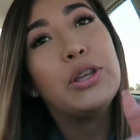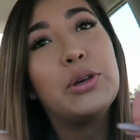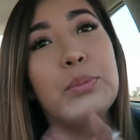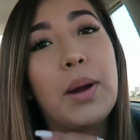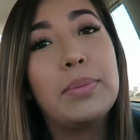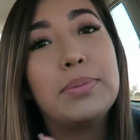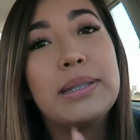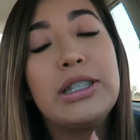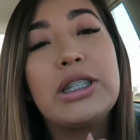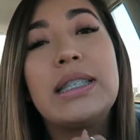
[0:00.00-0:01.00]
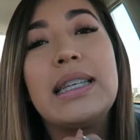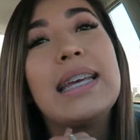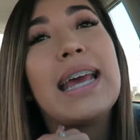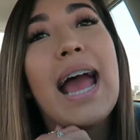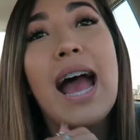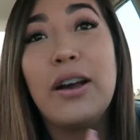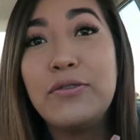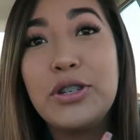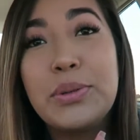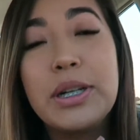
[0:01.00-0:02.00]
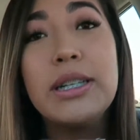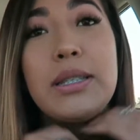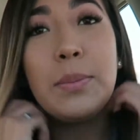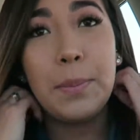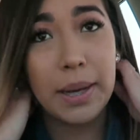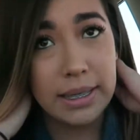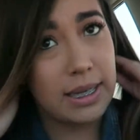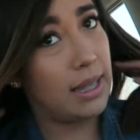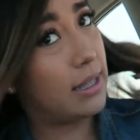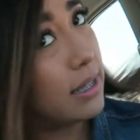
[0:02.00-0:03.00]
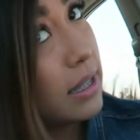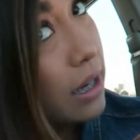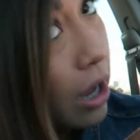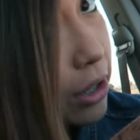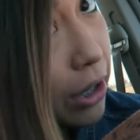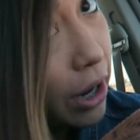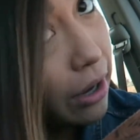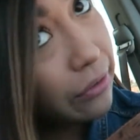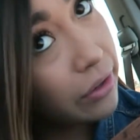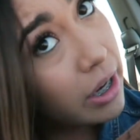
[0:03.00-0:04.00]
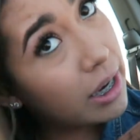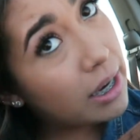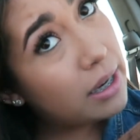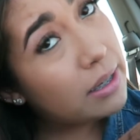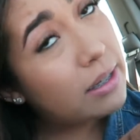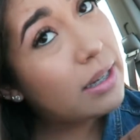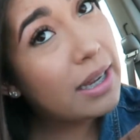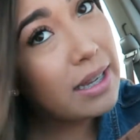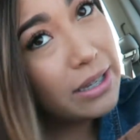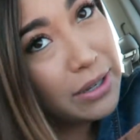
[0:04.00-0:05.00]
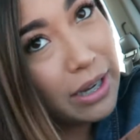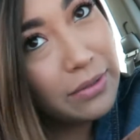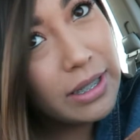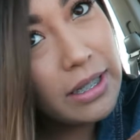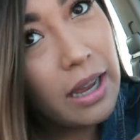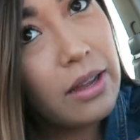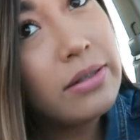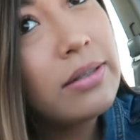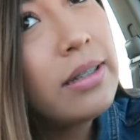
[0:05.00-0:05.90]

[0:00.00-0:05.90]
You'll probably just see it afterwards, but this is the color of uh, you can't really tell.